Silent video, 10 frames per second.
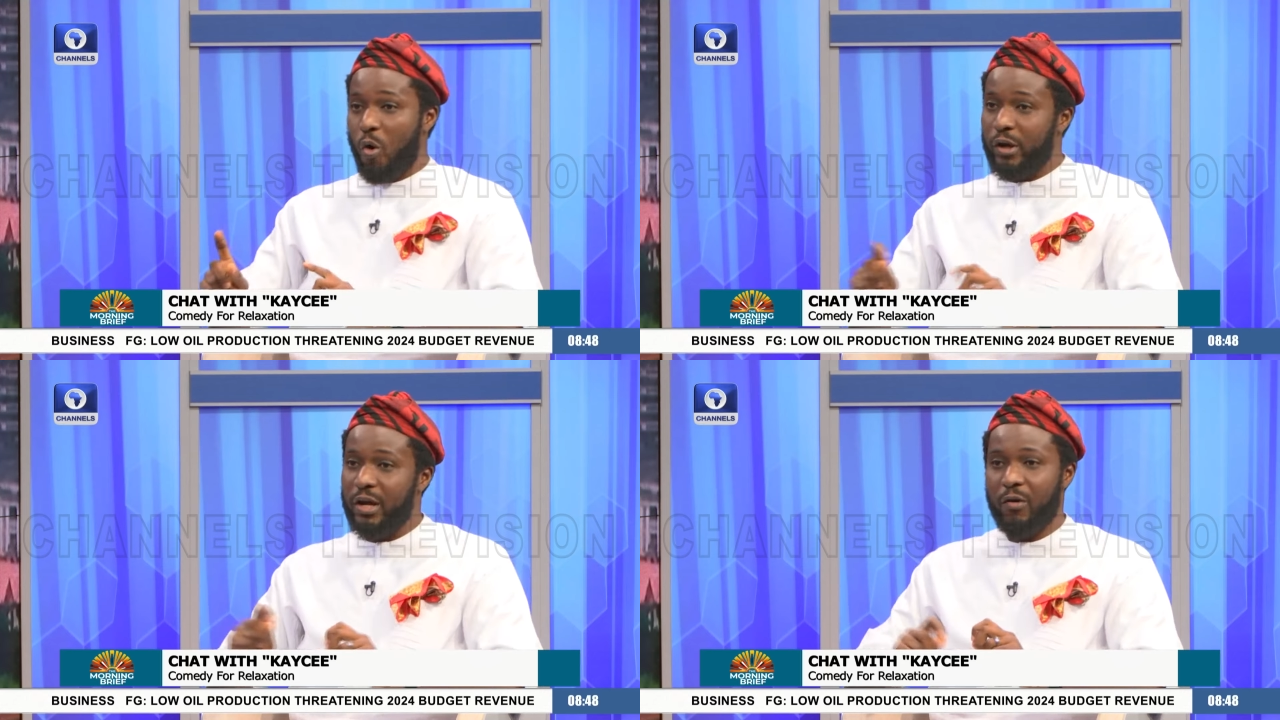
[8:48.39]

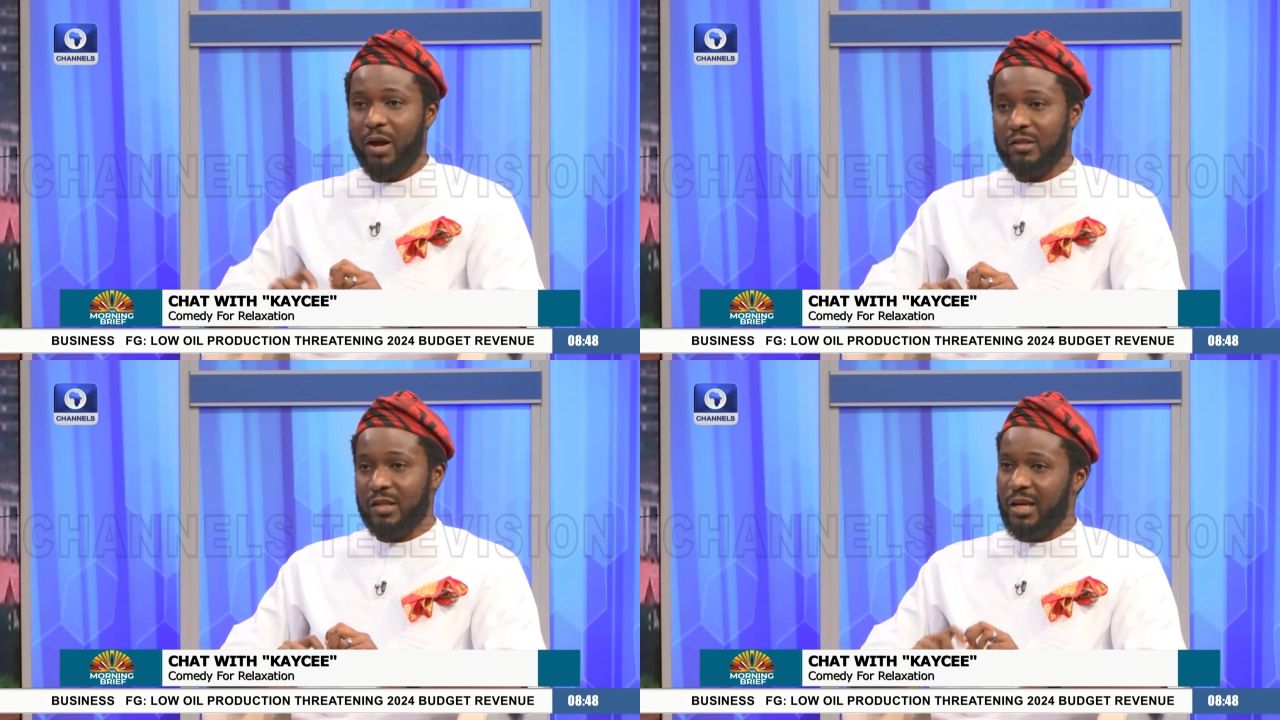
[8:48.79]
work
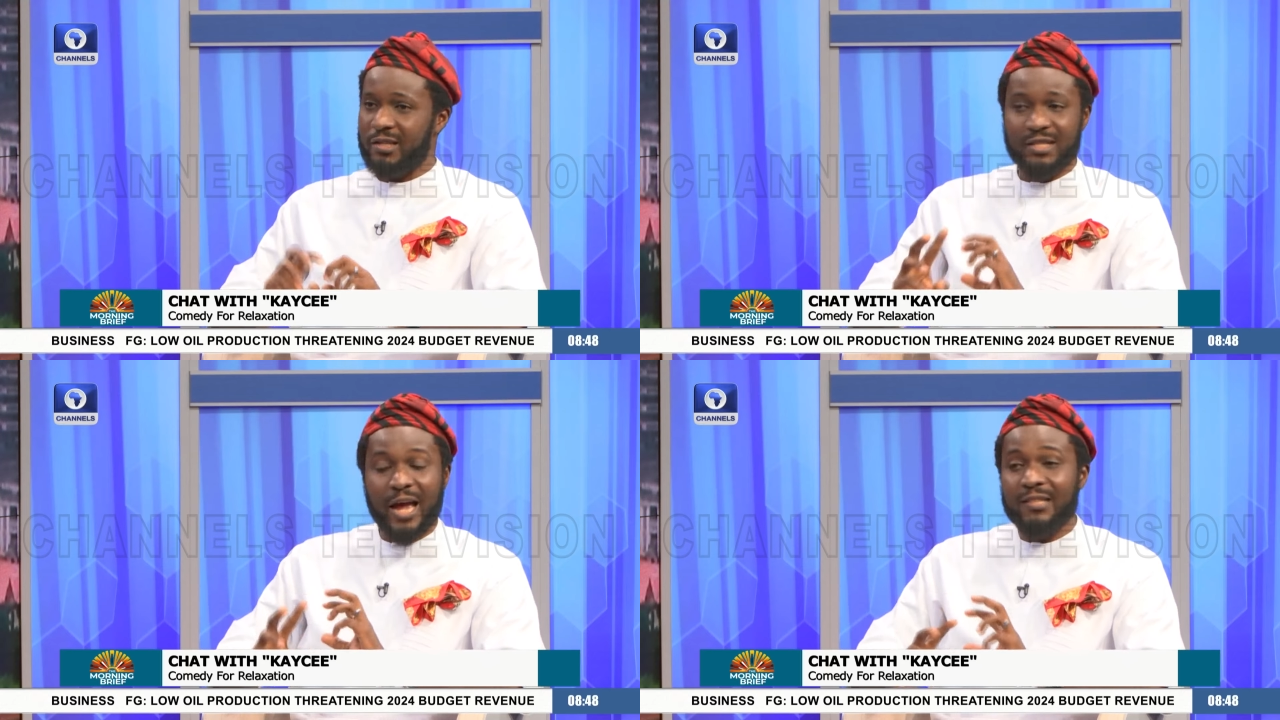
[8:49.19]
here and
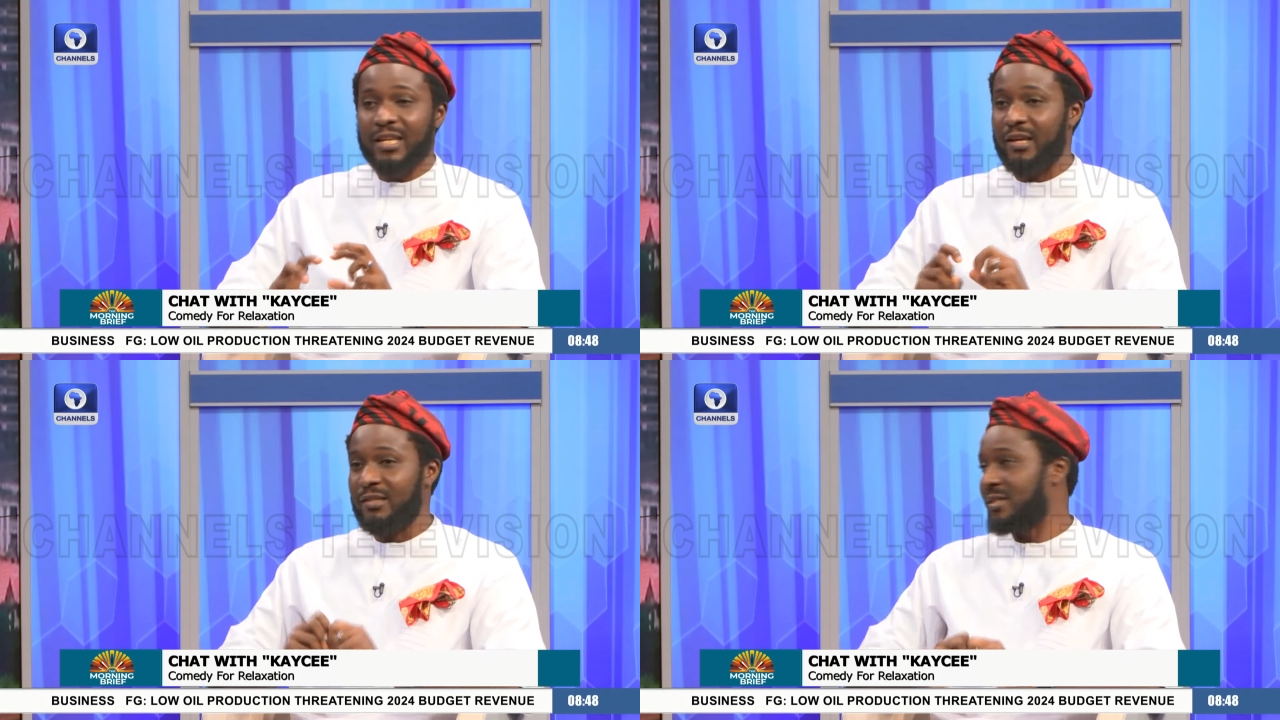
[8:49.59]
there,
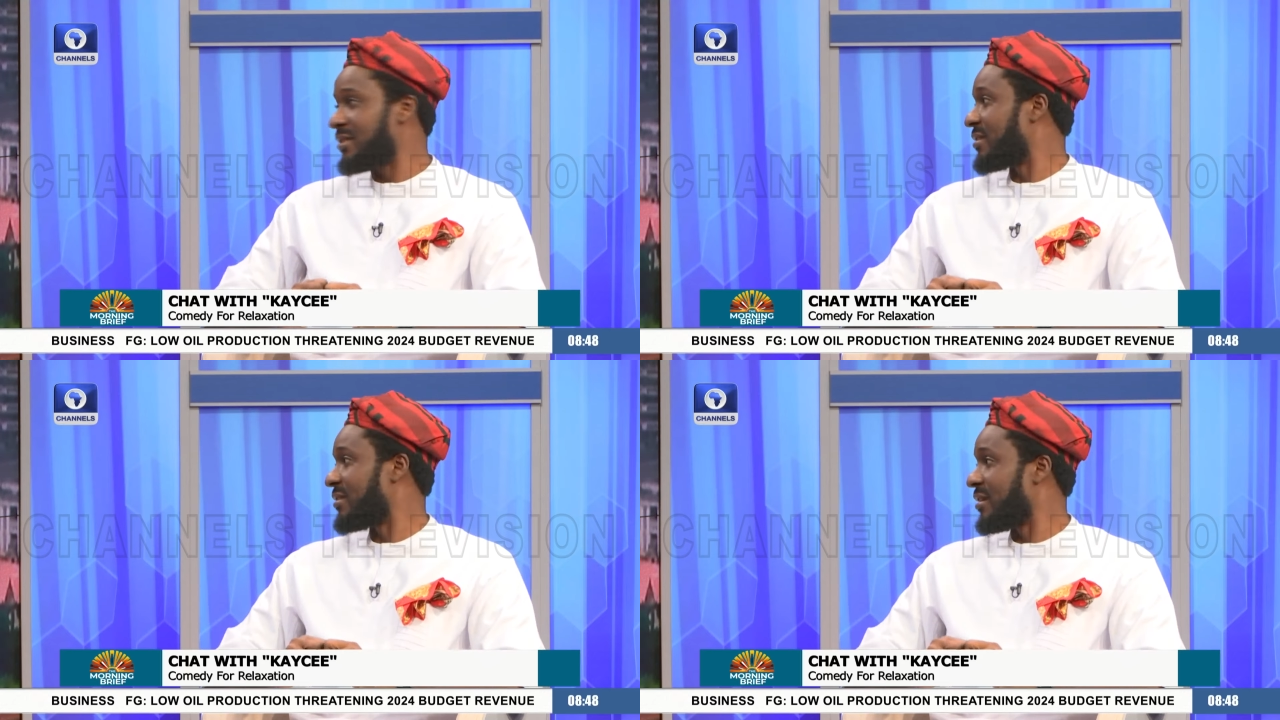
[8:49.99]
start
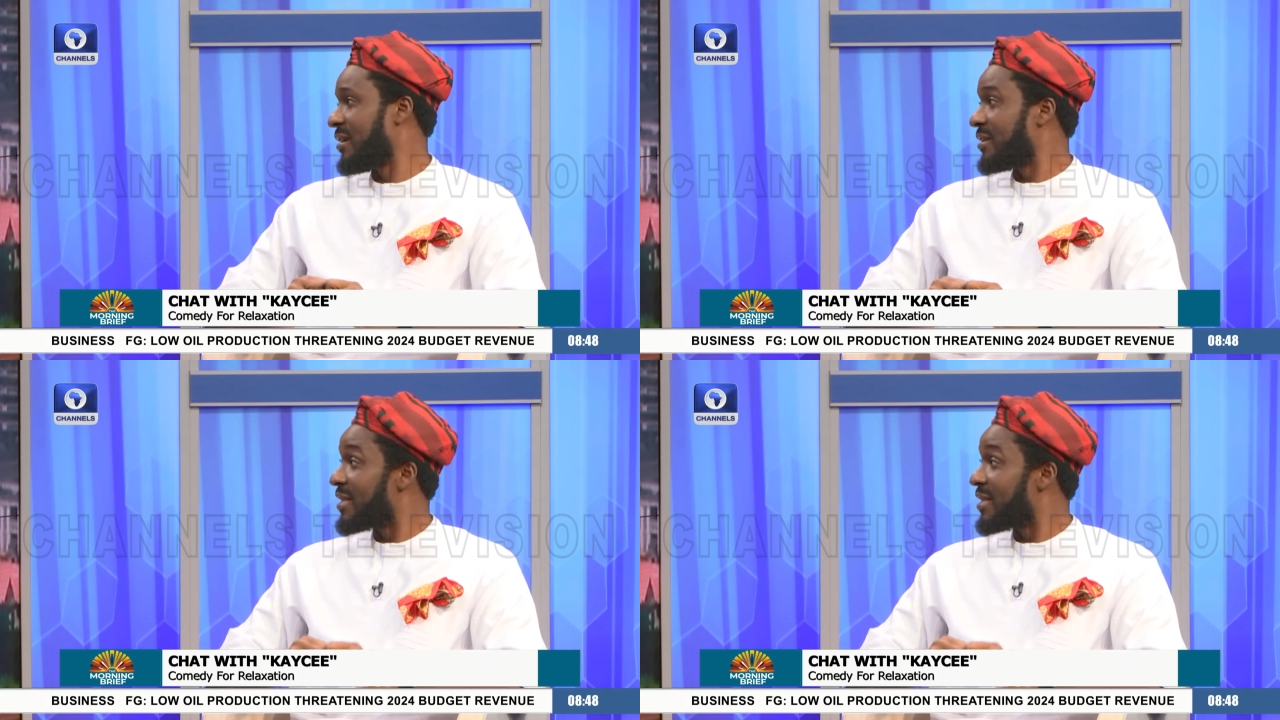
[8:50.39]
editing.